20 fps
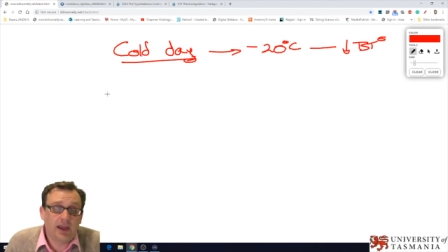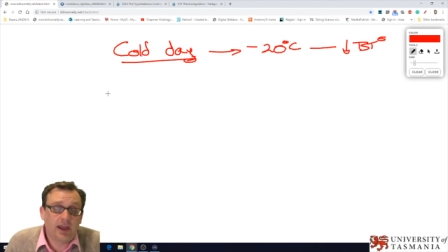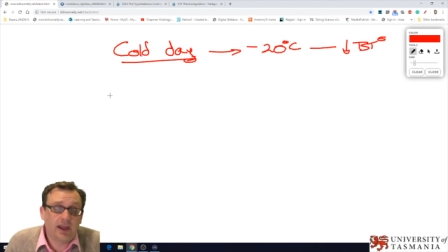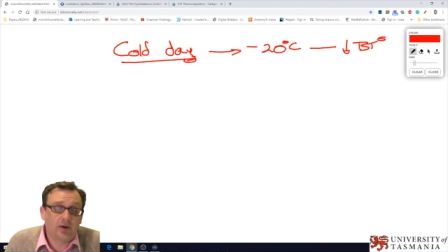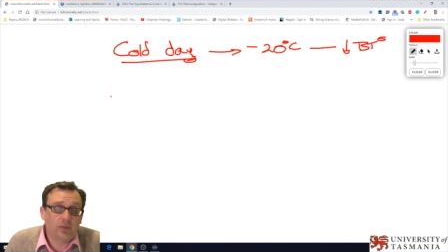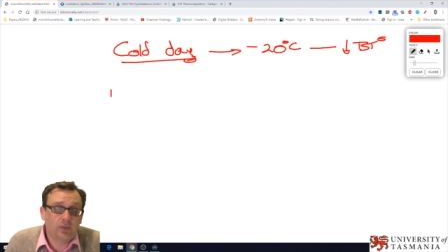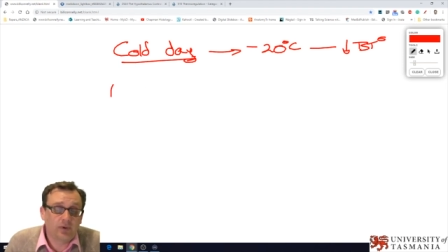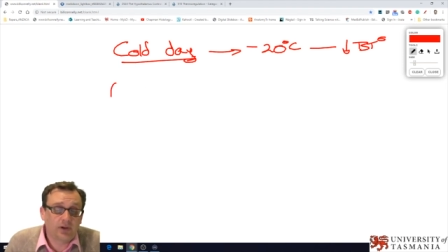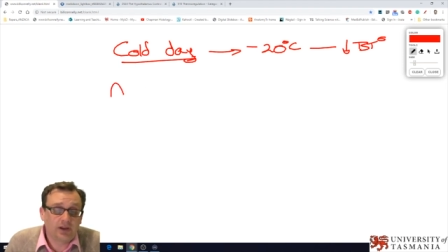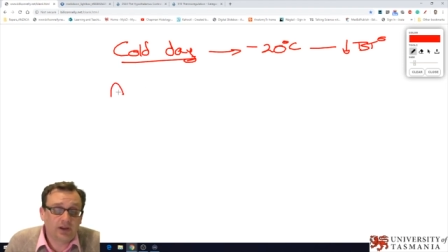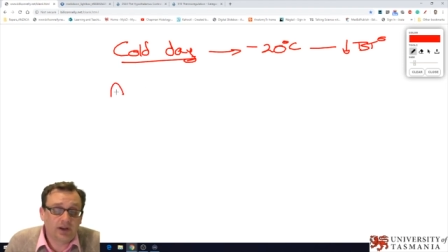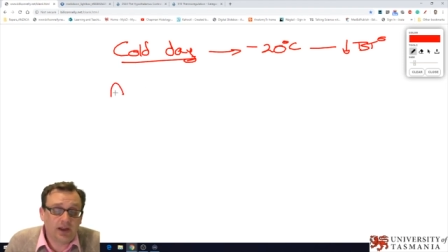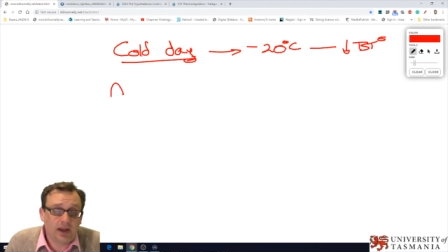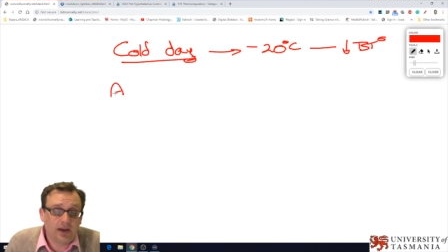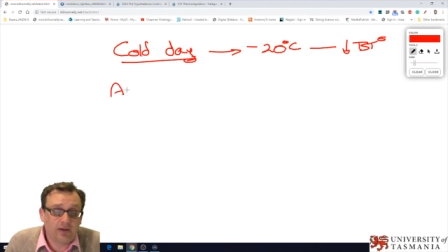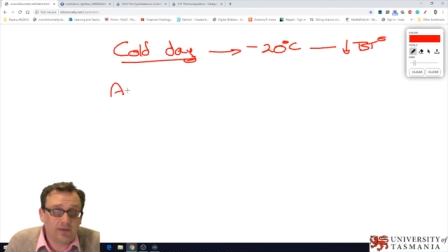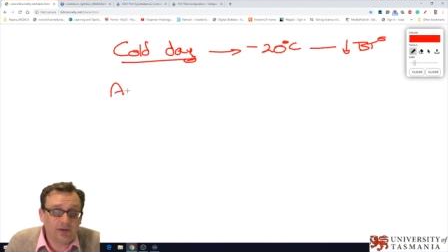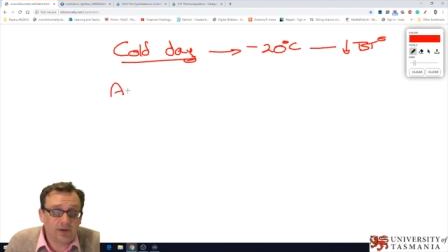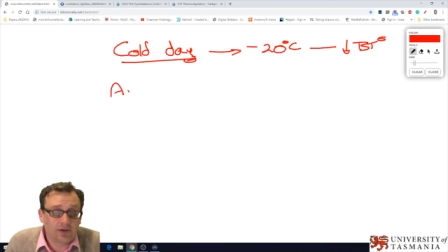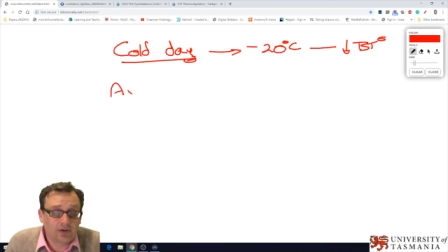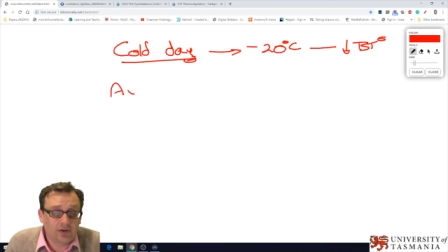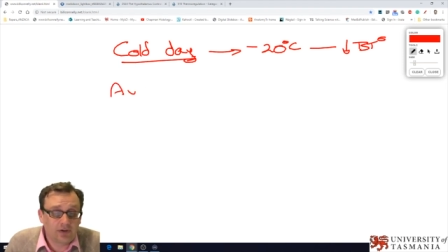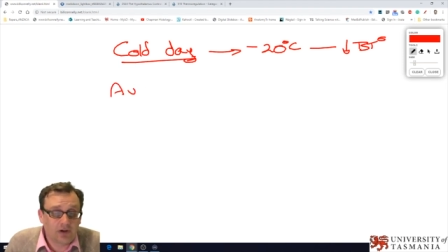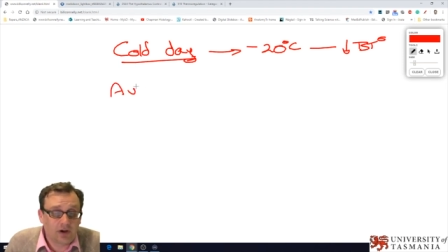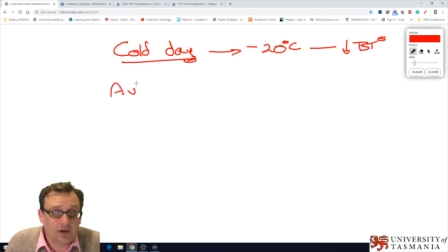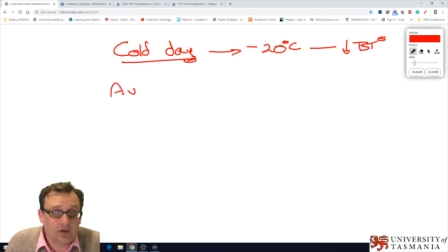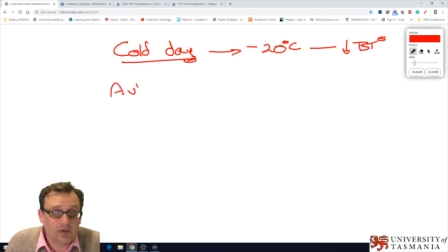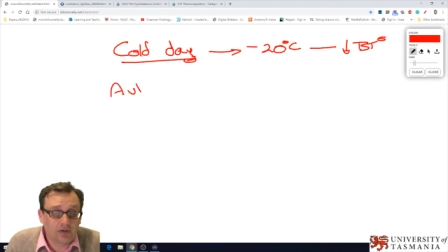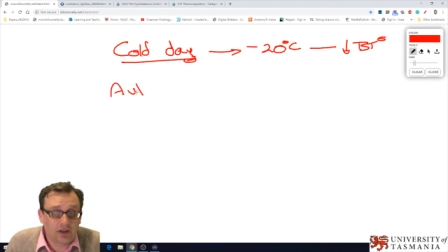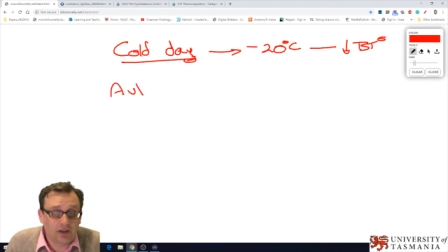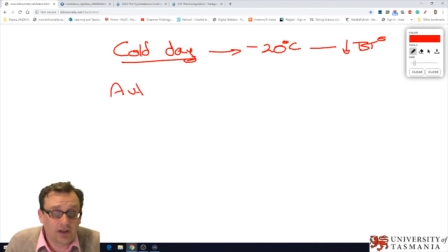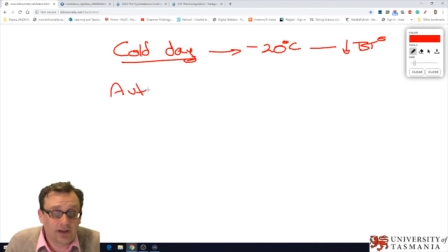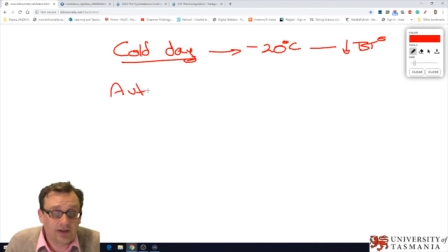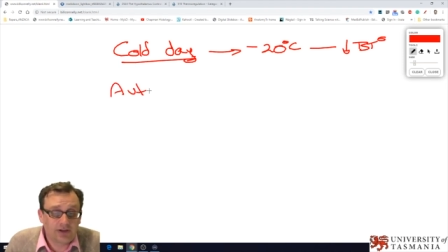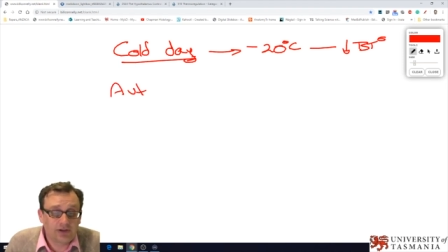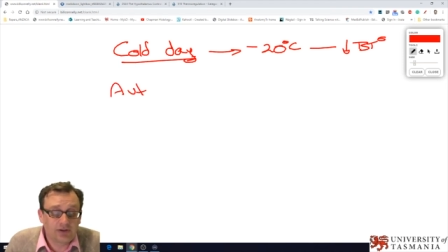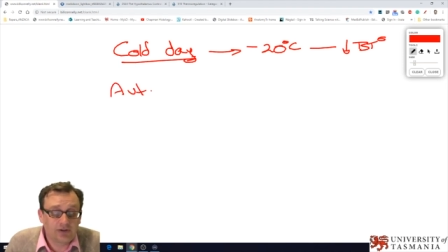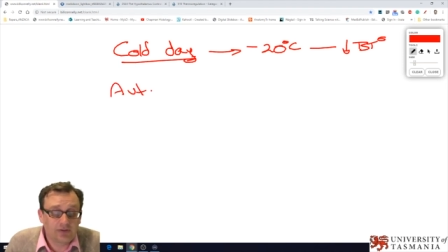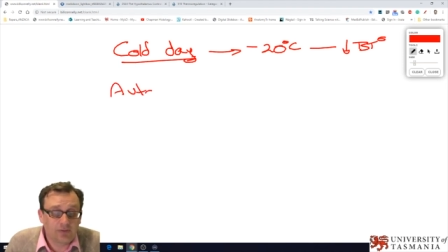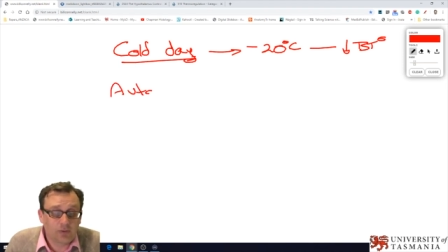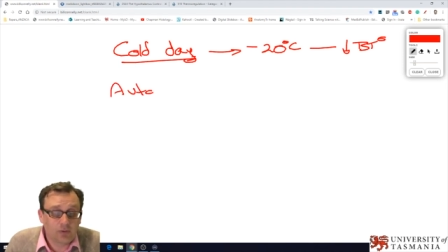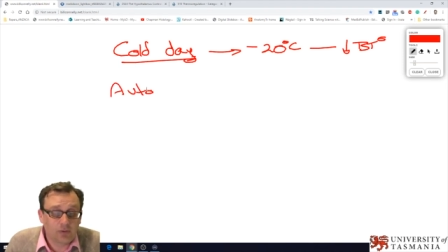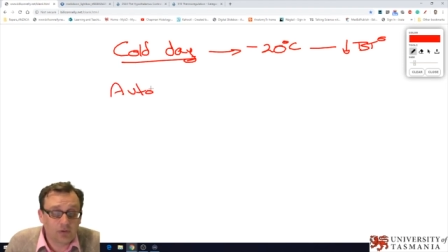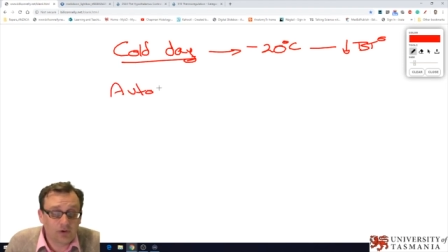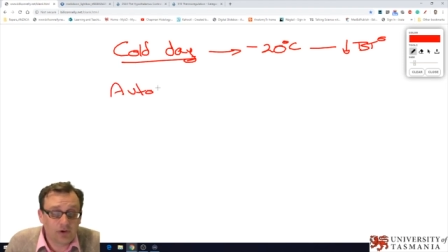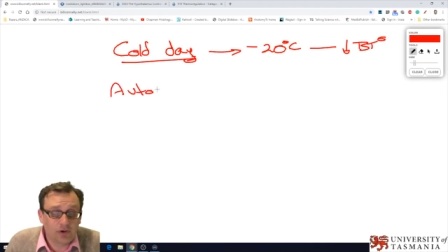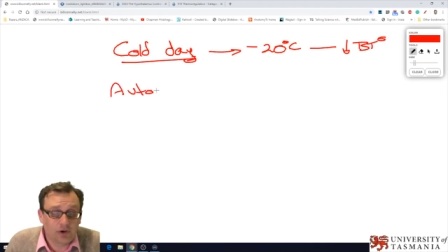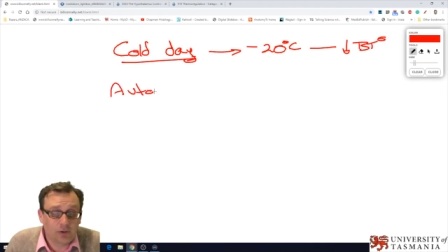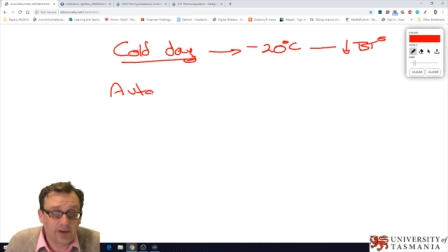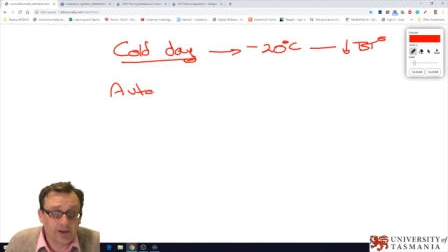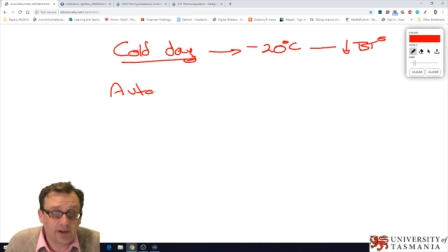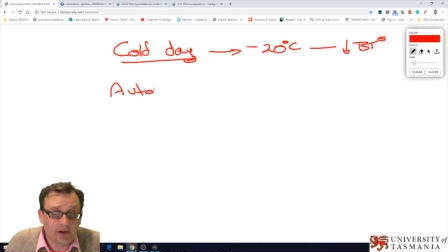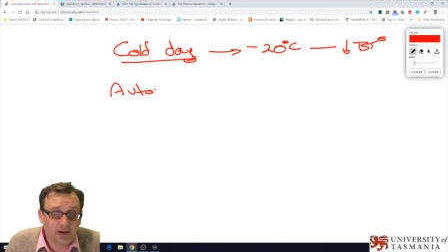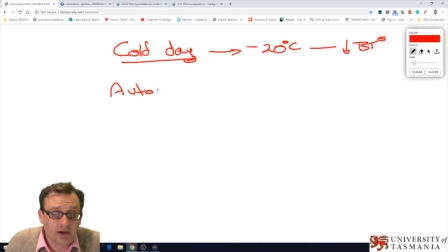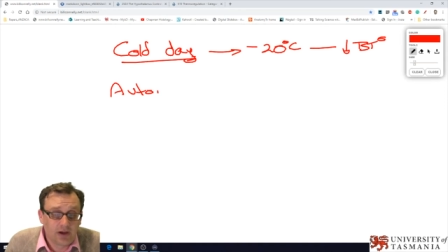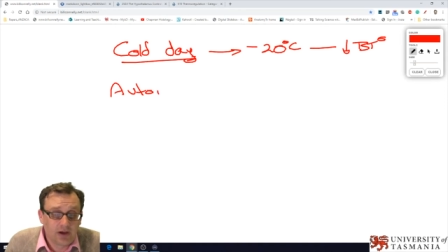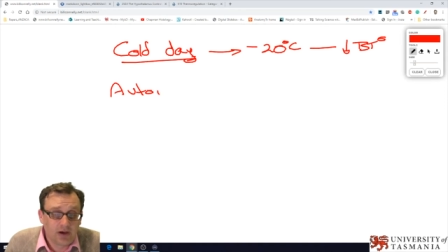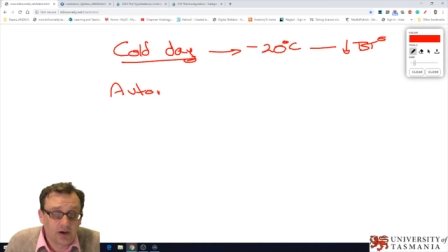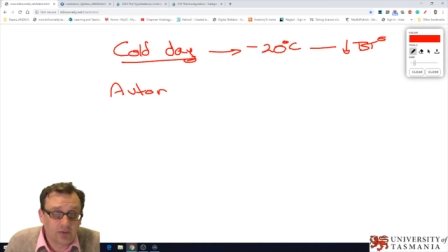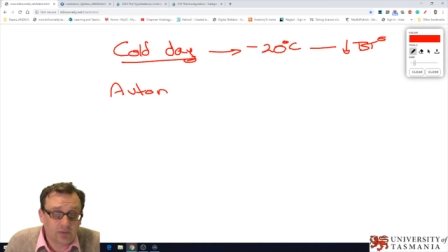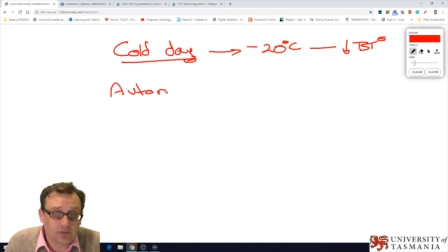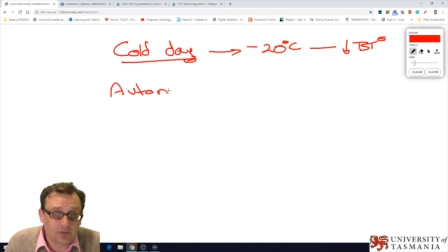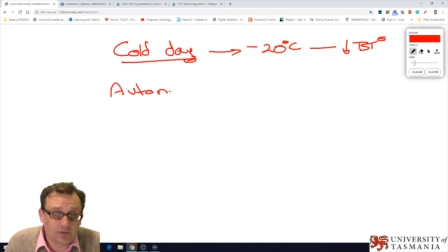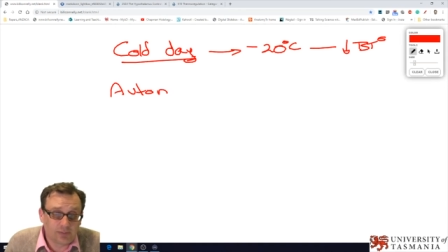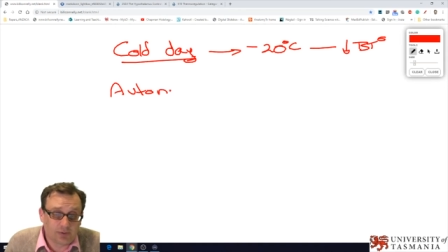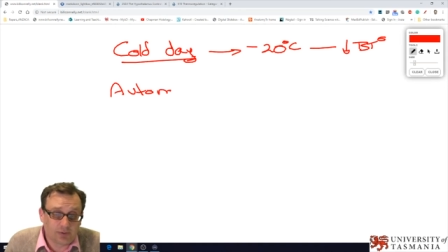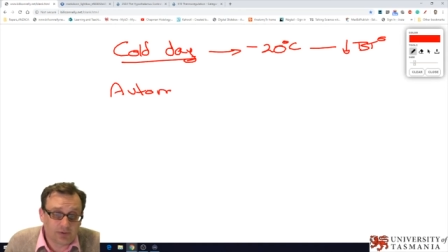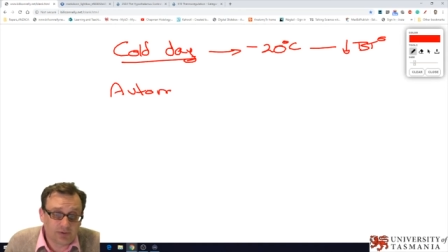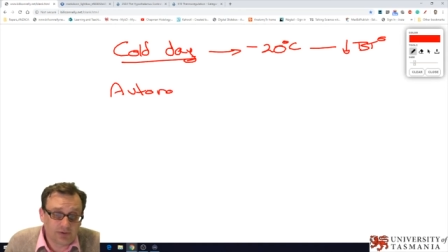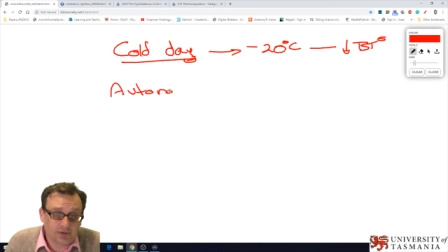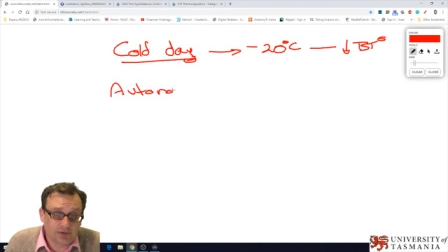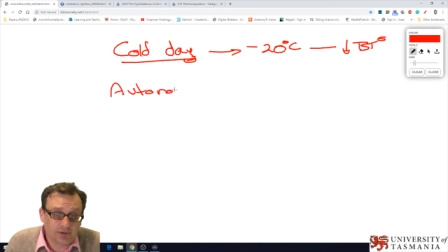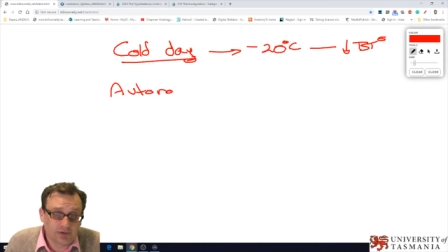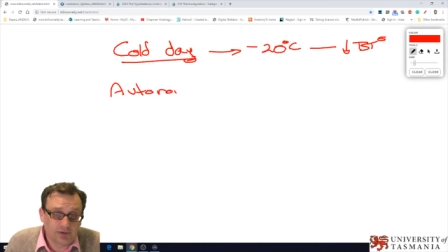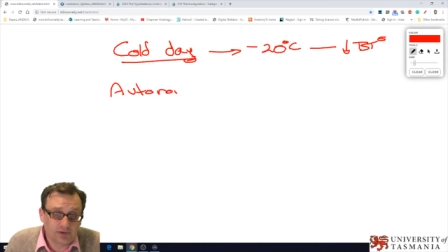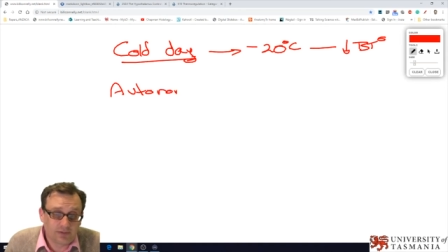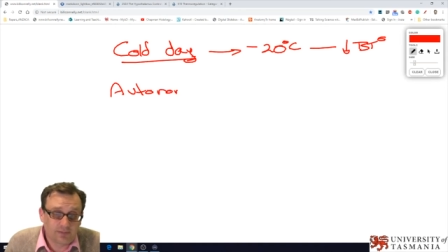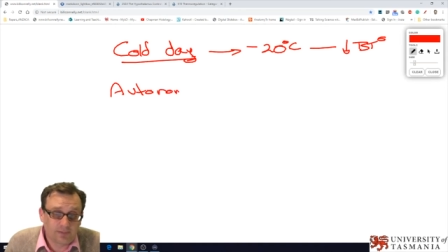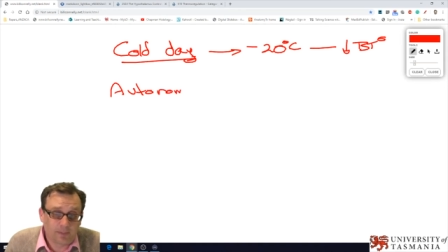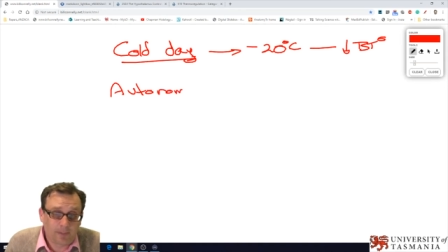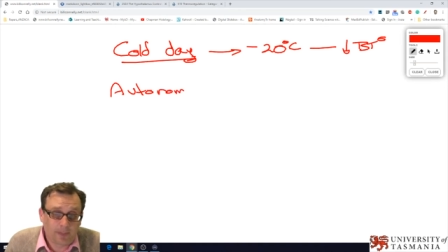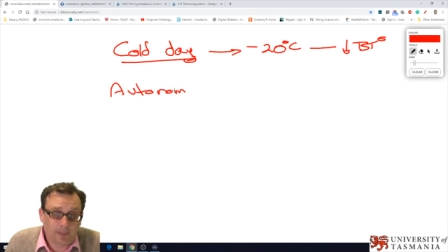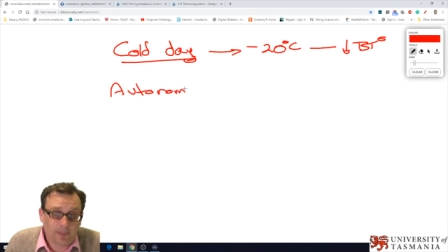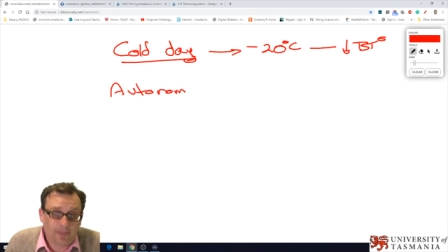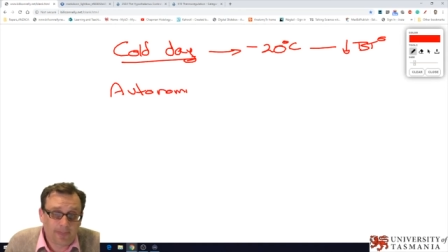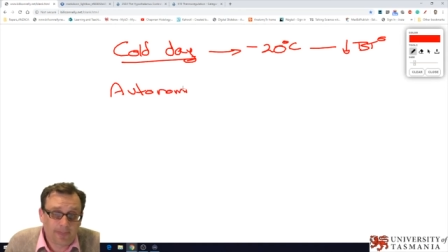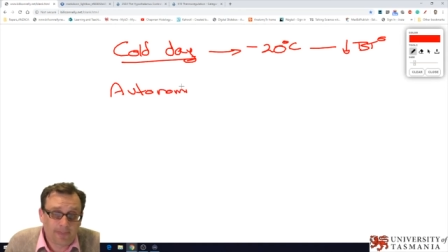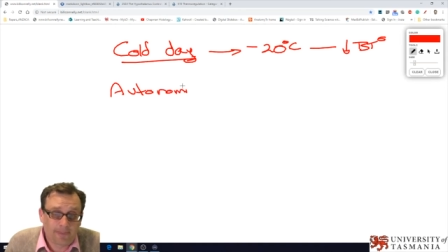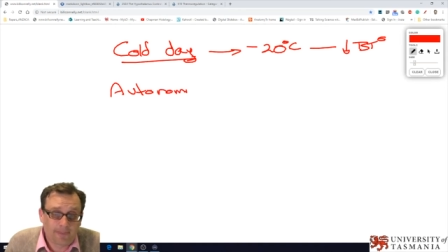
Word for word: Well, again, we could have, you know, a whole collection of autonomic responses.